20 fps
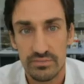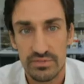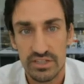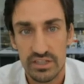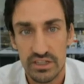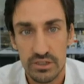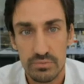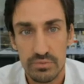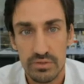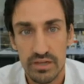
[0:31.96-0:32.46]

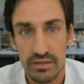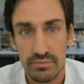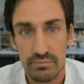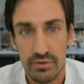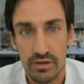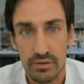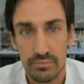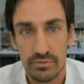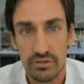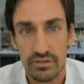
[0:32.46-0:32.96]
6 p.m.
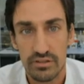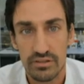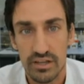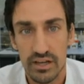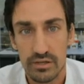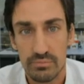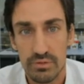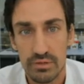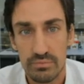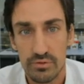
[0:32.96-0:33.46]
up to the
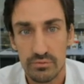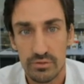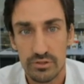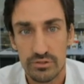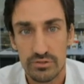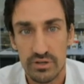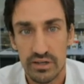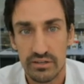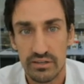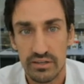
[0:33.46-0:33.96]
night, people would
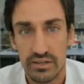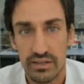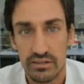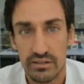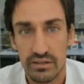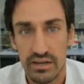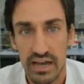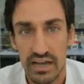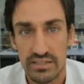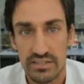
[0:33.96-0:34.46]
try to get the
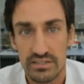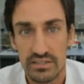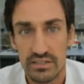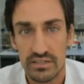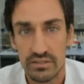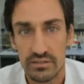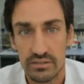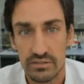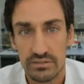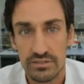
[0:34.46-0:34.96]
last
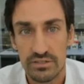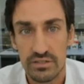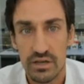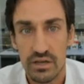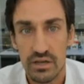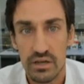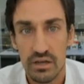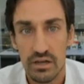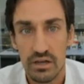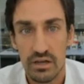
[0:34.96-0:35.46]
deals.
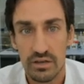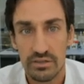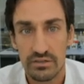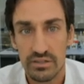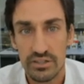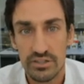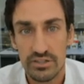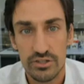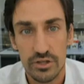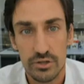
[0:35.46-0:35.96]

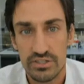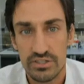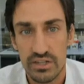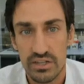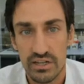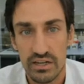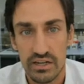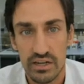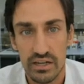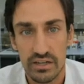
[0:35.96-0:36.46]
This year, we're
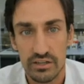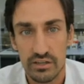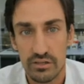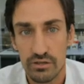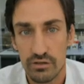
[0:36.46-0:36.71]
seeing like, you